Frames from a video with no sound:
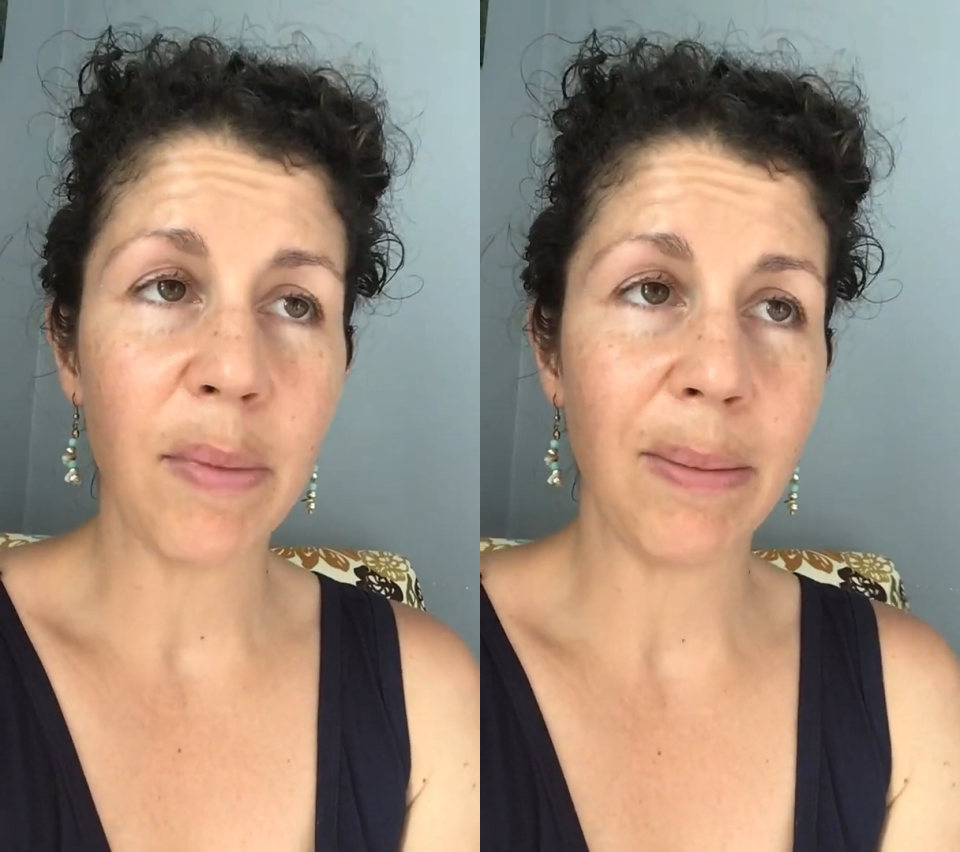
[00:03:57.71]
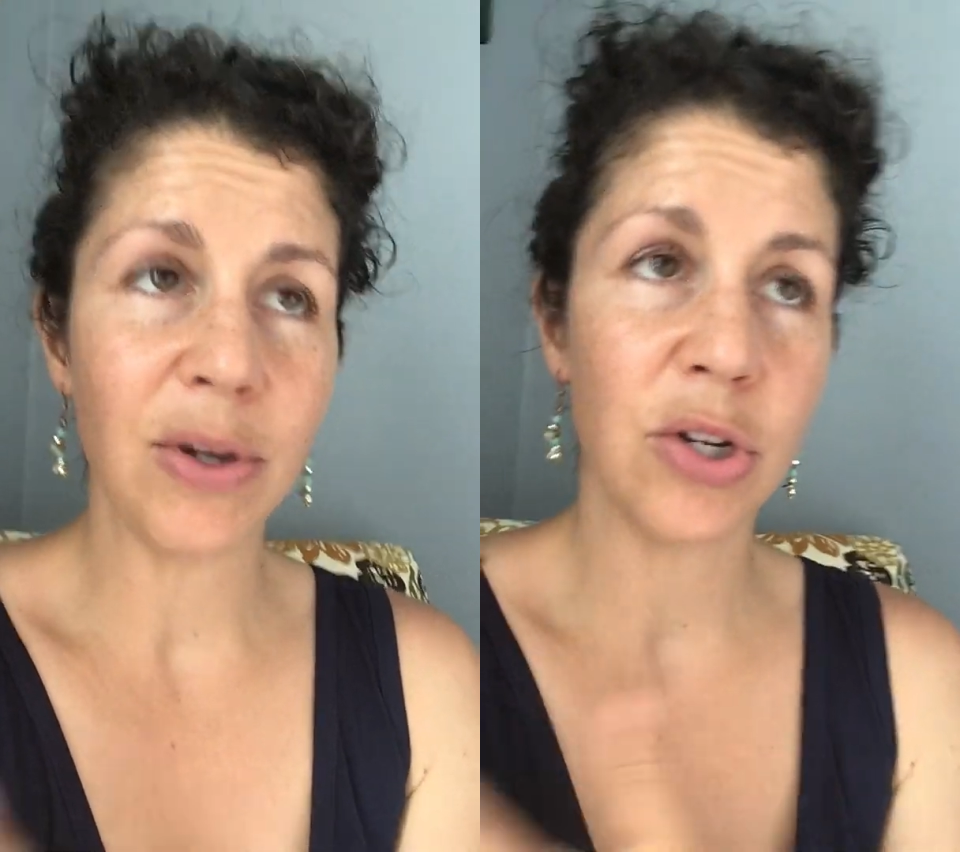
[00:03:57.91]

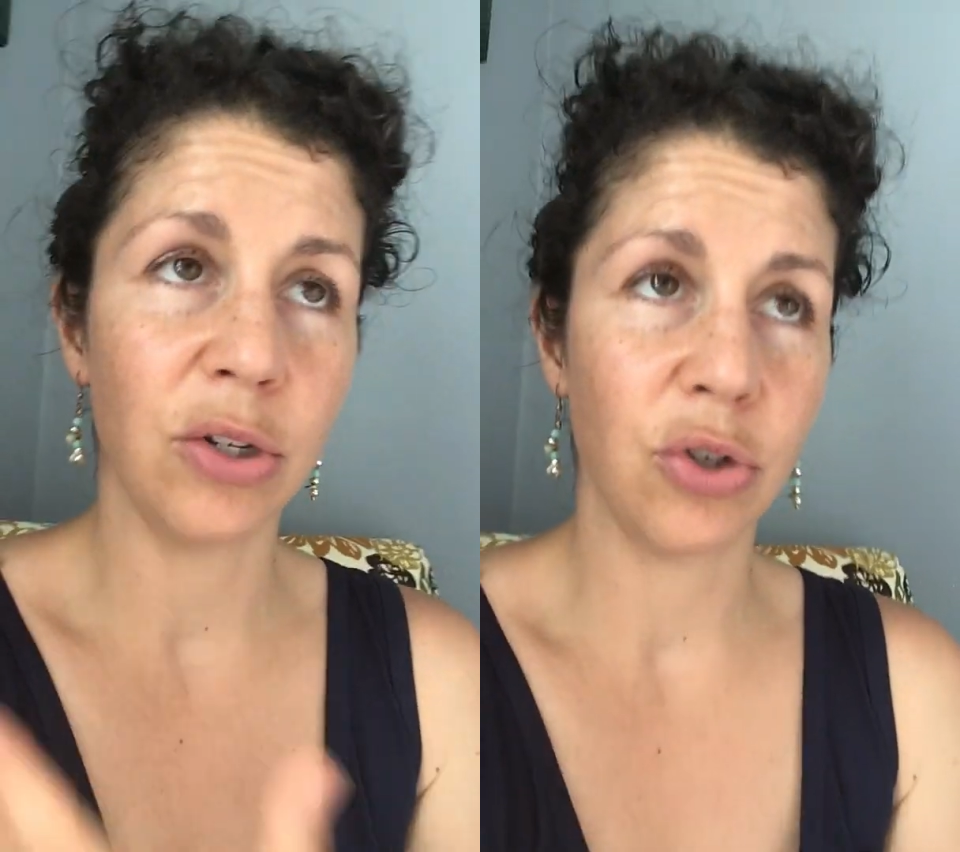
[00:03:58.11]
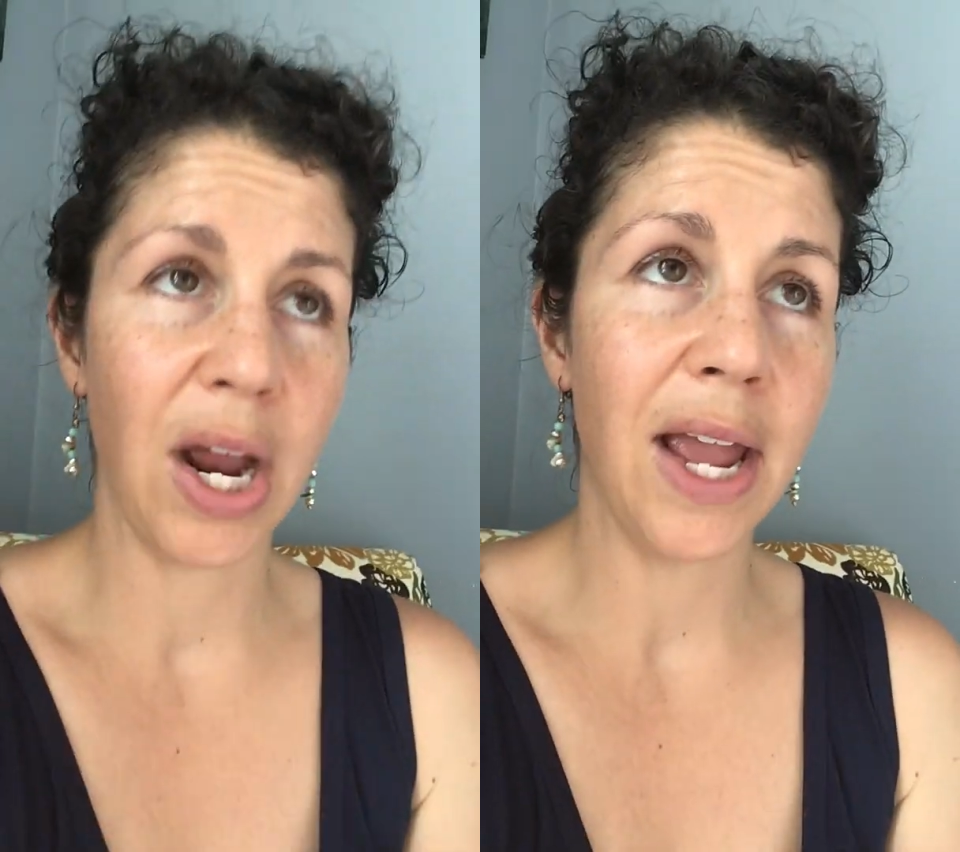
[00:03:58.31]
maybe she'll
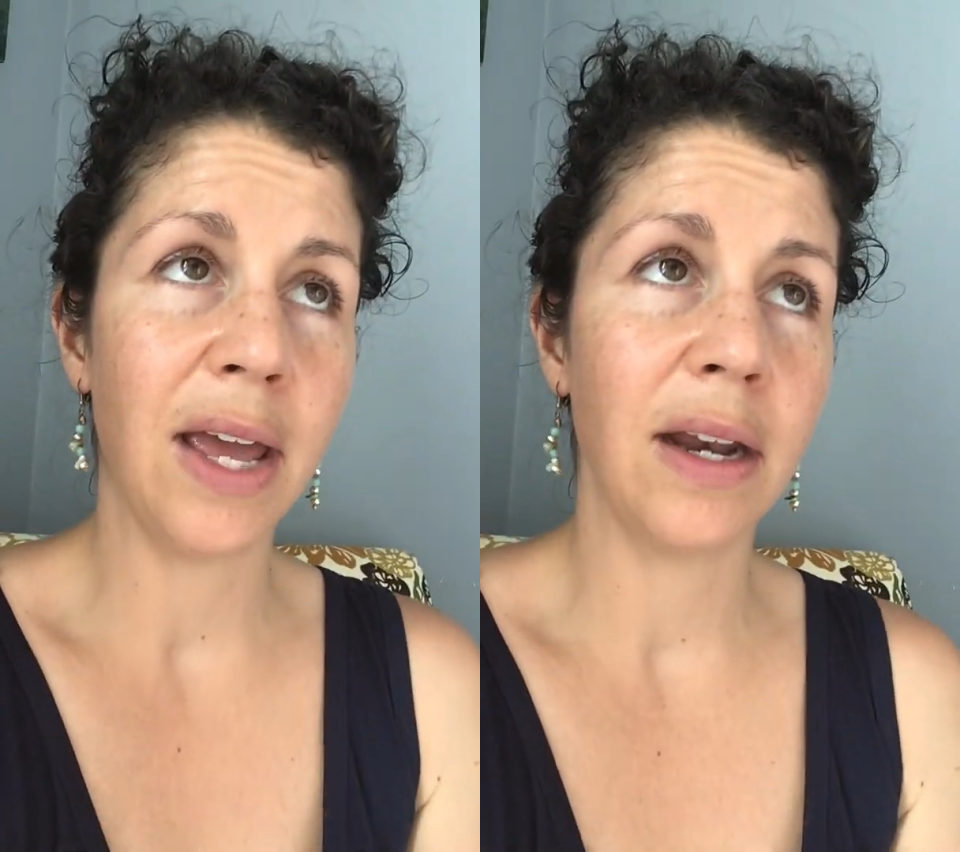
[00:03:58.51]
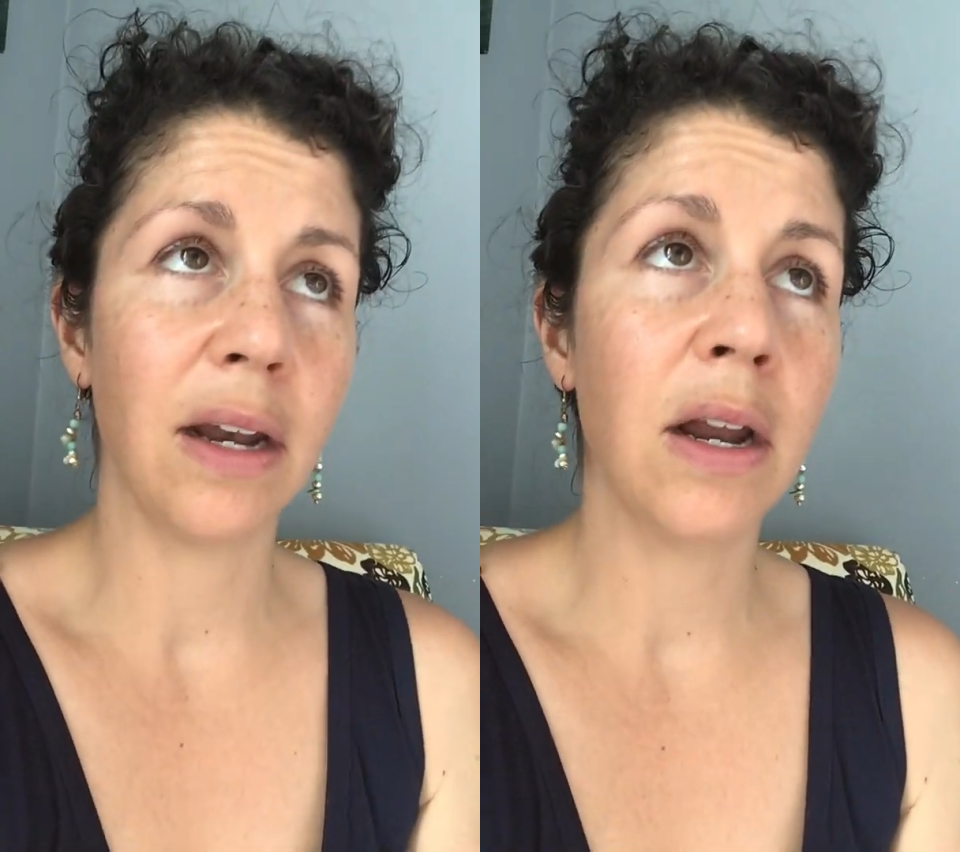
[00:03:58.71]
try
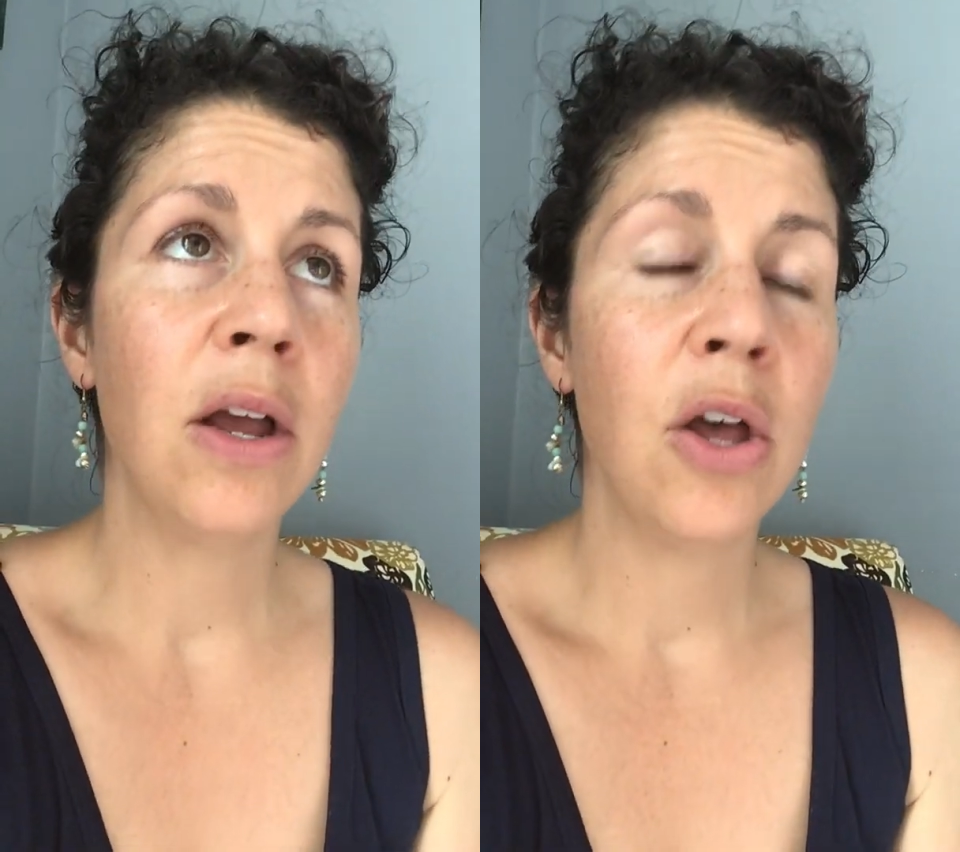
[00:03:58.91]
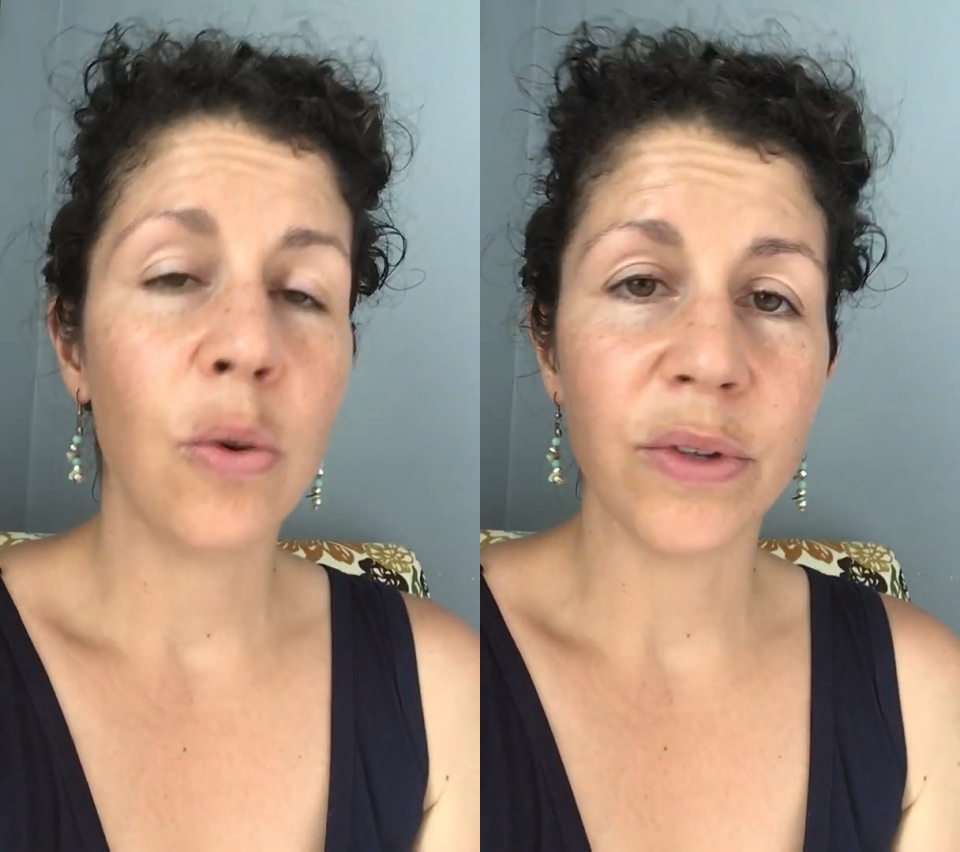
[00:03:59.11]
it, and
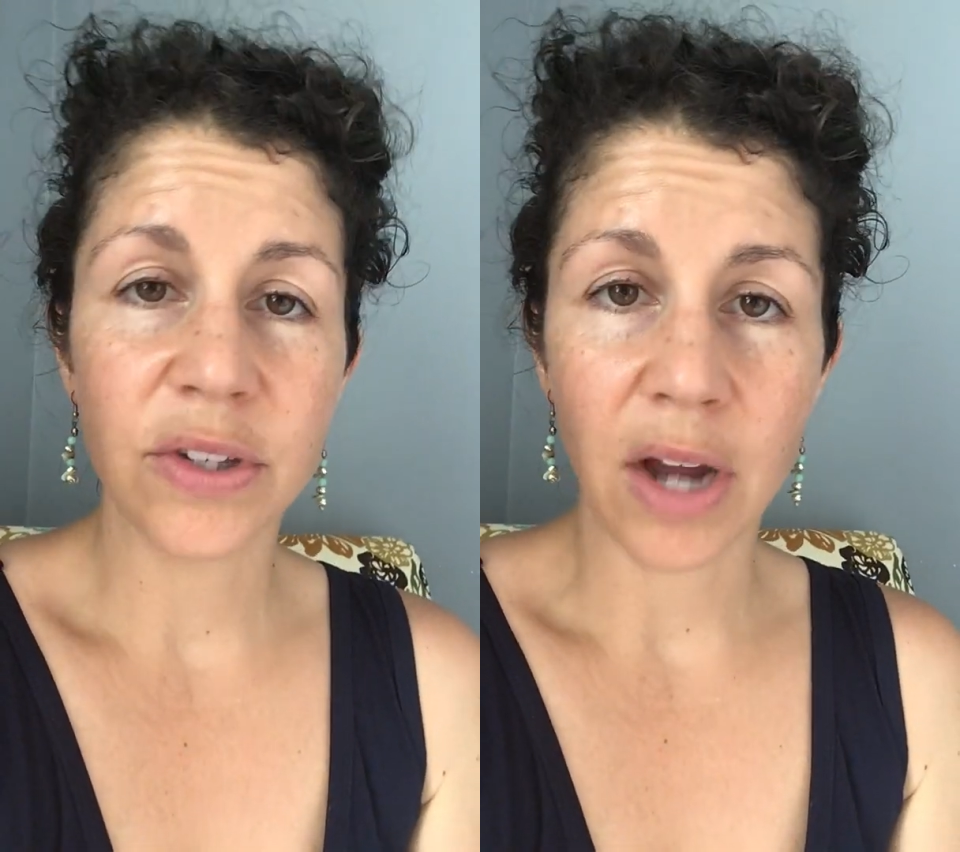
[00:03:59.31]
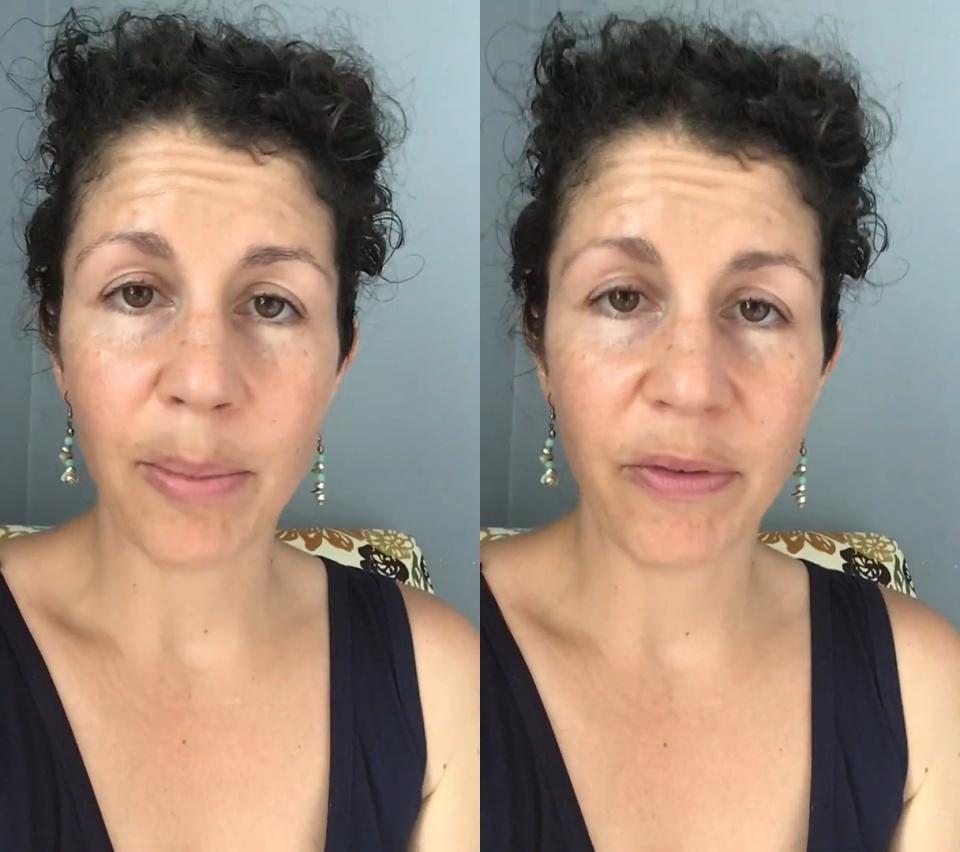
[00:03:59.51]
we'll
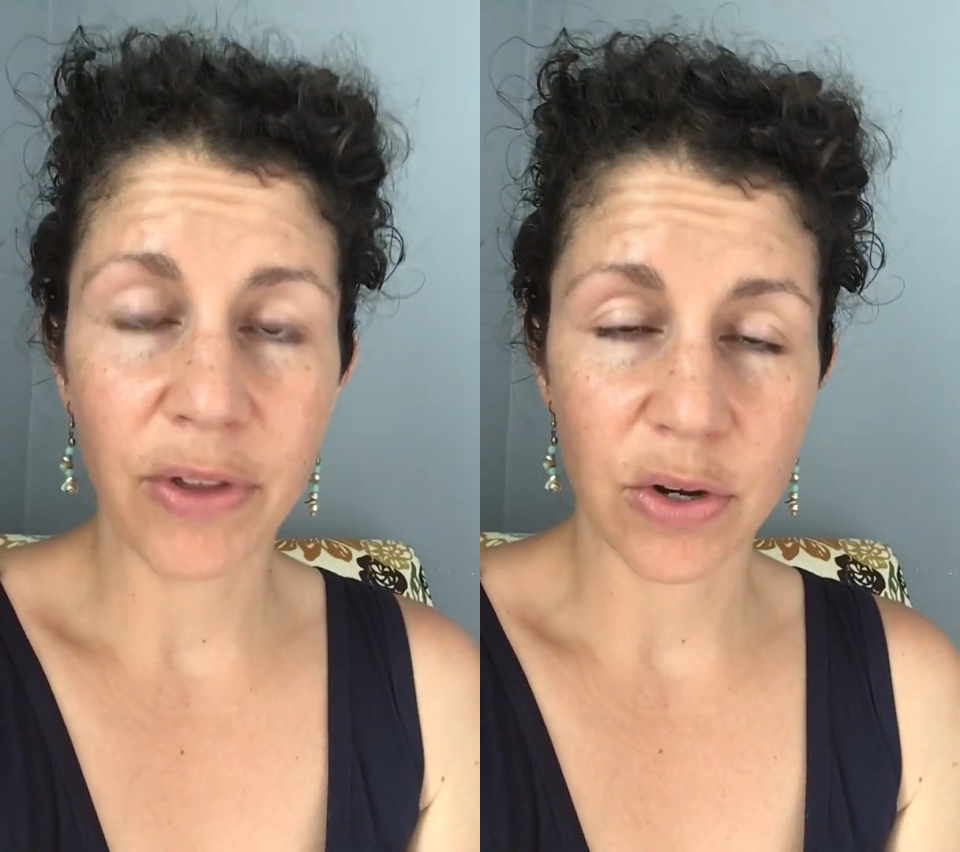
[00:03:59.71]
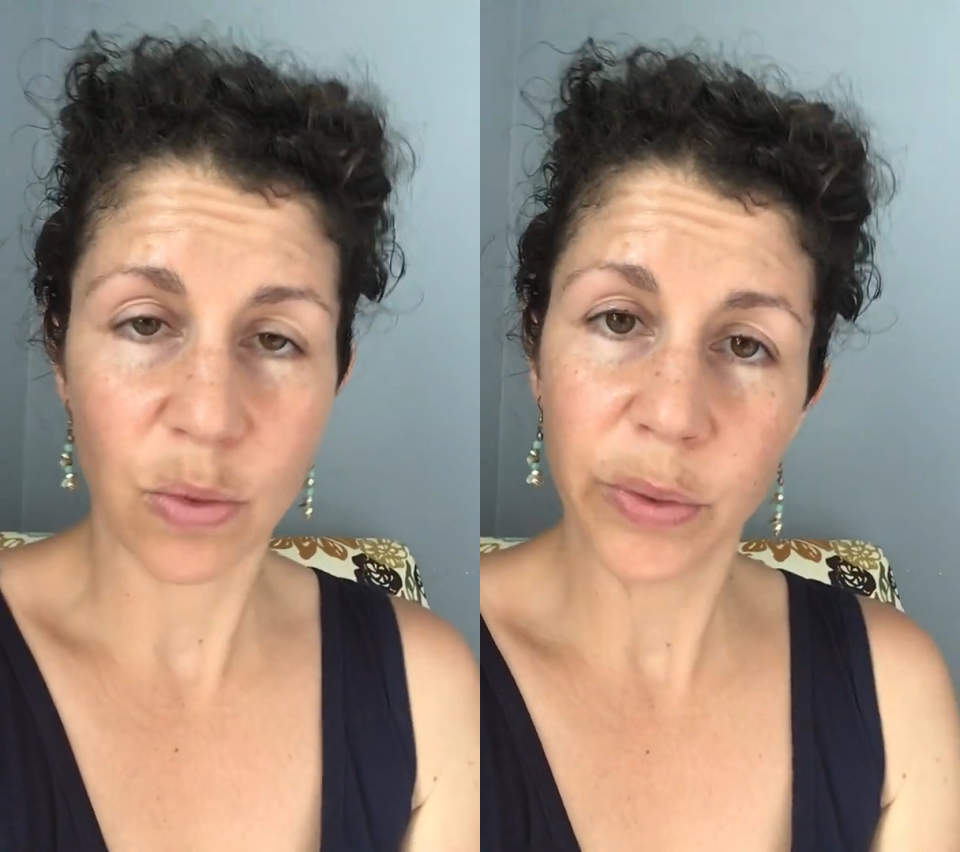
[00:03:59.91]
stop if there's a